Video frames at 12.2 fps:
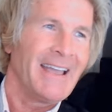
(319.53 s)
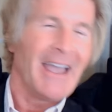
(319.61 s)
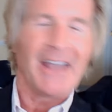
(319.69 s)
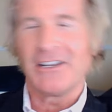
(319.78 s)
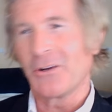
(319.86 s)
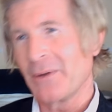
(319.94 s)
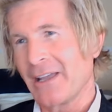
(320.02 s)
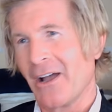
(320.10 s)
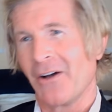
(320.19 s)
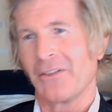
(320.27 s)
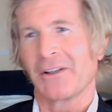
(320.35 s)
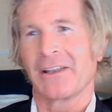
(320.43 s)
And here we
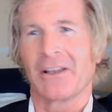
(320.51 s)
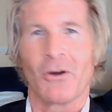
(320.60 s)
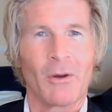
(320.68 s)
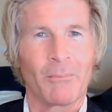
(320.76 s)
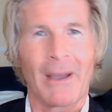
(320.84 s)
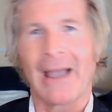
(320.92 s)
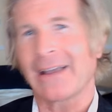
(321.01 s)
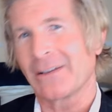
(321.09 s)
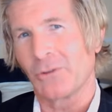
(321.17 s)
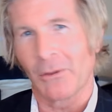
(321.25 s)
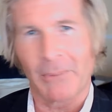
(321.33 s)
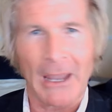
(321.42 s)
go. They're gonna go back
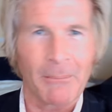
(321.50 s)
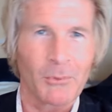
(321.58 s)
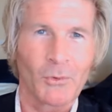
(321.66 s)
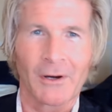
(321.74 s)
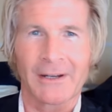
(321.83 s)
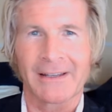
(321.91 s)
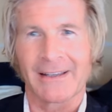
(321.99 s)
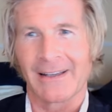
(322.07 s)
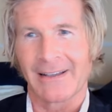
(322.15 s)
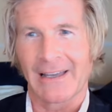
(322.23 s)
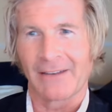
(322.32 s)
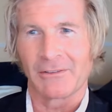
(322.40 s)
into a paperwork,
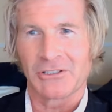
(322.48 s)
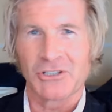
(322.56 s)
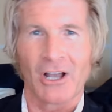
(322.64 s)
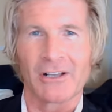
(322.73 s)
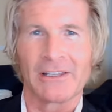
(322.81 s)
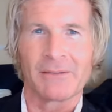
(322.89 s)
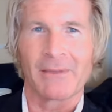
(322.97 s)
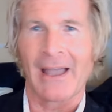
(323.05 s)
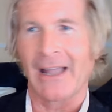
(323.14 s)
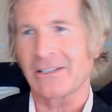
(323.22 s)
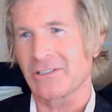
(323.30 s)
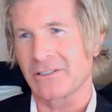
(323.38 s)
kind of a juggling
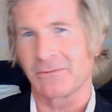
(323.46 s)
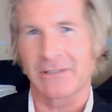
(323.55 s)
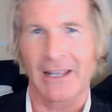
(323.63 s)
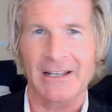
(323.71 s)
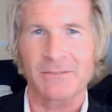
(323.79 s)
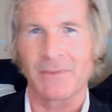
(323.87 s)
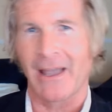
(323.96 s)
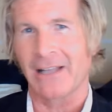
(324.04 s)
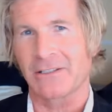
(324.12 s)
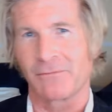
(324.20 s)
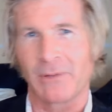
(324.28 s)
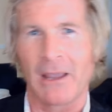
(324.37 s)
match, tennis
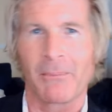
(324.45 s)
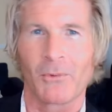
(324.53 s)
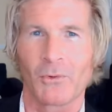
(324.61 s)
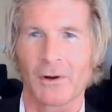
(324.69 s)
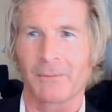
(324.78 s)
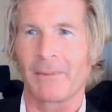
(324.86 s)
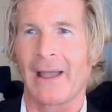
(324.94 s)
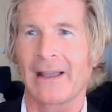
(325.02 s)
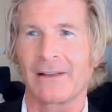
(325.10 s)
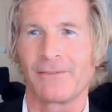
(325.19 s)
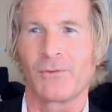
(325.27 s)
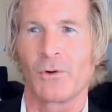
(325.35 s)
match of paperwork back
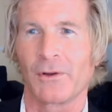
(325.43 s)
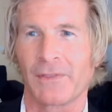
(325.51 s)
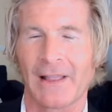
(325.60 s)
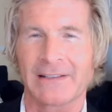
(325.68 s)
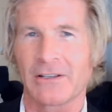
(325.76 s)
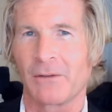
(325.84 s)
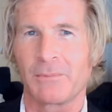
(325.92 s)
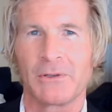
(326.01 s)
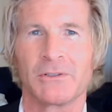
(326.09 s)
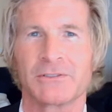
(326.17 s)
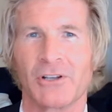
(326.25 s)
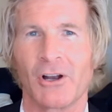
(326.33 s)
and forth. And that's how
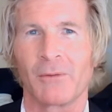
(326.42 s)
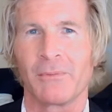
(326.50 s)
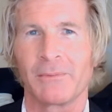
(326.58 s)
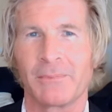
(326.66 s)
appeals are.